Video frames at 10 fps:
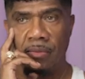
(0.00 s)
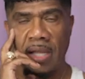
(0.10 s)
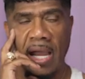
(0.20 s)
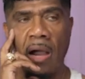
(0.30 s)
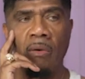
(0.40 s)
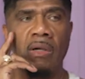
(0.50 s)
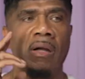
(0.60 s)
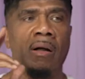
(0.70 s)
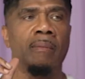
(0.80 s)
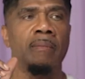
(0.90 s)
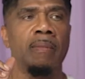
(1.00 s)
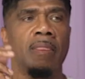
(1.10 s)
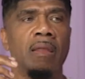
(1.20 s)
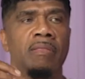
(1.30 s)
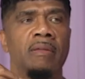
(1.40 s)
The outcome,
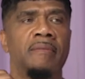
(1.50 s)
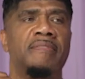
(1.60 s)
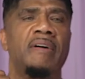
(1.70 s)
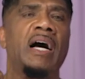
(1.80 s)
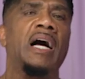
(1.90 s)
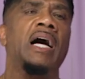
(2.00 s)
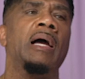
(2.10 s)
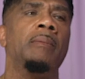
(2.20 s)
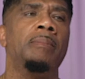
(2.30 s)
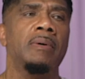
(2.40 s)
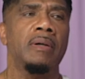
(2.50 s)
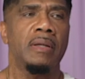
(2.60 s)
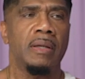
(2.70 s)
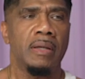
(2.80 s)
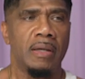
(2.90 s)
the vibe
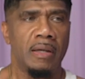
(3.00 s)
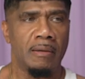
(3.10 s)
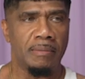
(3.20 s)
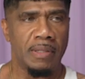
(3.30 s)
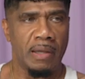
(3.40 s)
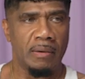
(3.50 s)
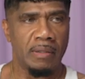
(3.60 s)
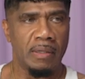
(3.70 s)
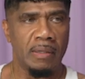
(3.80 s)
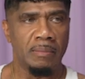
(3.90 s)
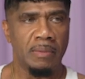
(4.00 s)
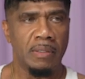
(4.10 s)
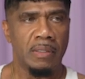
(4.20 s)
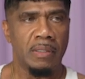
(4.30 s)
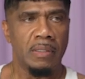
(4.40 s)
yeah. of the outcome,
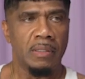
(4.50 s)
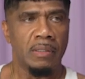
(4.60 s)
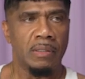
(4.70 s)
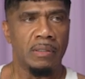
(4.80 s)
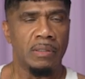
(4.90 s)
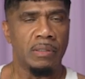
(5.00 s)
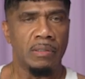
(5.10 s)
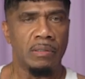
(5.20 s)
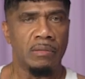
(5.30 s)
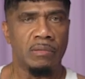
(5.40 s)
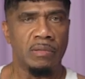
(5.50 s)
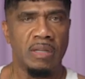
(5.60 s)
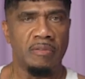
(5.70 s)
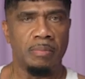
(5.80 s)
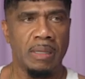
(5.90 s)
you'll
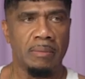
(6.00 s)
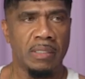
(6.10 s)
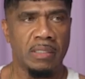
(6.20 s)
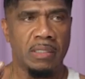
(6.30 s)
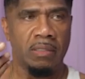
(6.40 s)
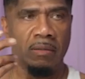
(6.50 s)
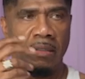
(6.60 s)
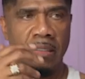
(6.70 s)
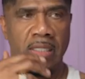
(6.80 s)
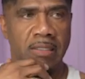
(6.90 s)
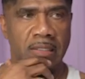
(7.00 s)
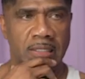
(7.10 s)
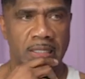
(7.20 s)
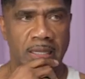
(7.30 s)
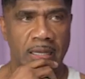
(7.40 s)
never be able to do get
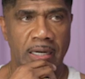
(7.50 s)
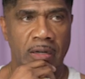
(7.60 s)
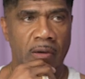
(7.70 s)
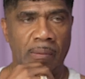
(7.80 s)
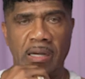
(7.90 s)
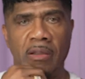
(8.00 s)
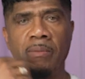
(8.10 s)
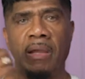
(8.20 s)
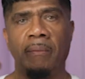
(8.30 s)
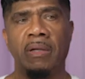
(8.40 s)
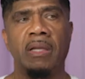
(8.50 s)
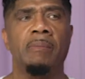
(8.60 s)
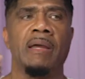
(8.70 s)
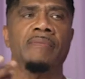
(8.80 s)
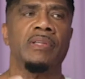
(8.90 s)
this again, and nobody will be able to
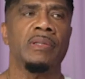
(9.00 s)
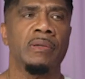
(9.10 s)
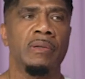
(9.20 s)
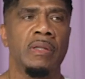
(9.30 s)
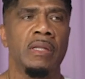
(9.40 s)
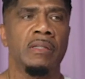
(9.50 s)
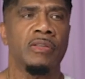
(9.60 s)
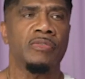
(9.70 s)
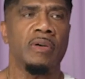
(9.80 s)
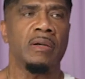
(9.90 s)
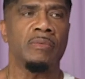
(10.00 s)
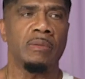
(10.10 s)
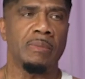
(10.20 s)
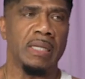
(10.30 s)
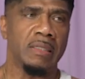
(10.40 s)
come after you to try to
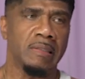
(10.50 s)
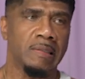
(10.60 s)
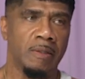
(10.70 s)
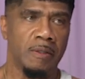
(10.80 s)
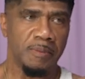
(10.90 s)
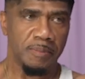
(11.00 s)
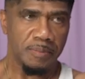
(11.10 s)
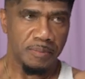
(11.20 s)
remake this song.